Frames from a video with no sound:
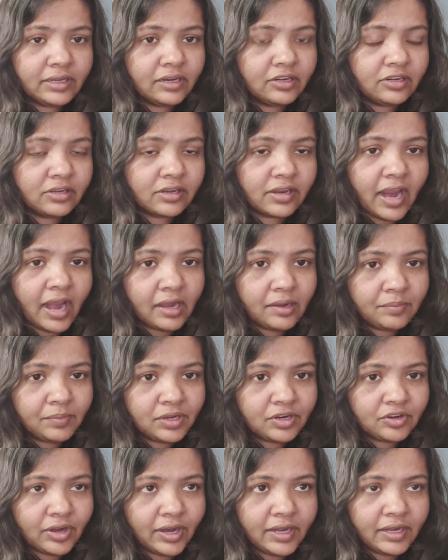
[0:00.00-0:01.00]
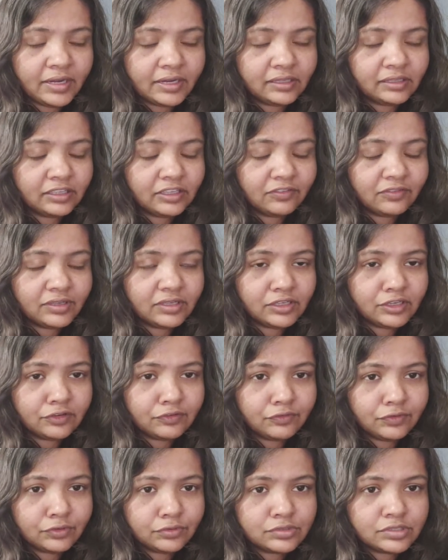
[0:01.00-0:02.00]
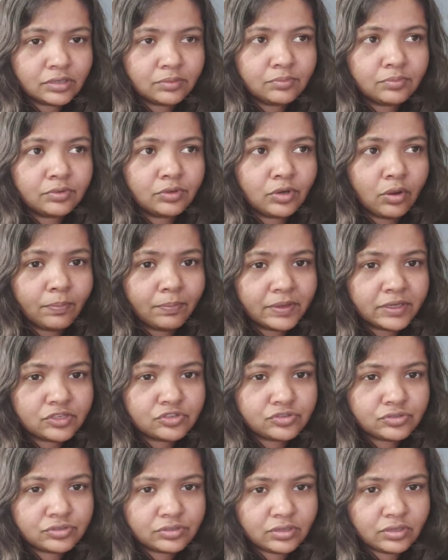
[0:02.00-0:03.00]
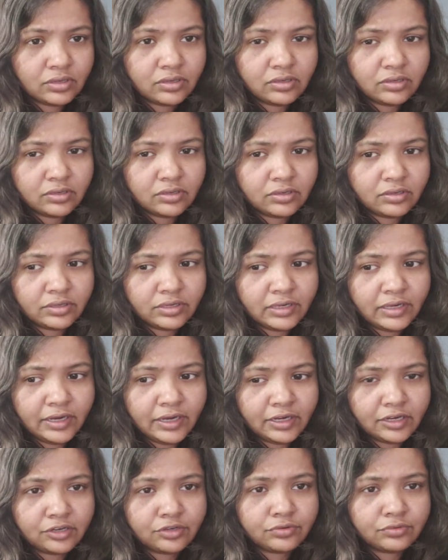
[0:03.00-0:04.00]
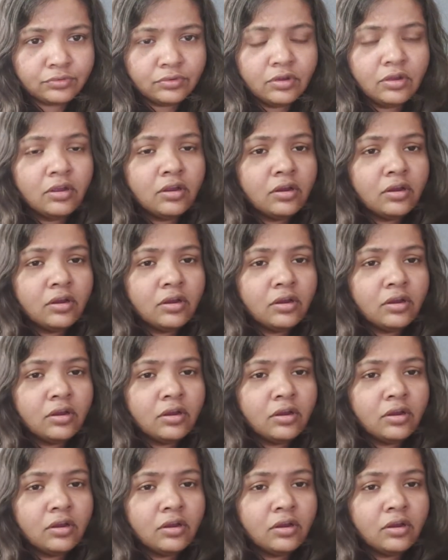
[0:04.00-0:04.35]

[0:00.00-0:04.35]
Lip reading: and academic writing they will give you some topics related to,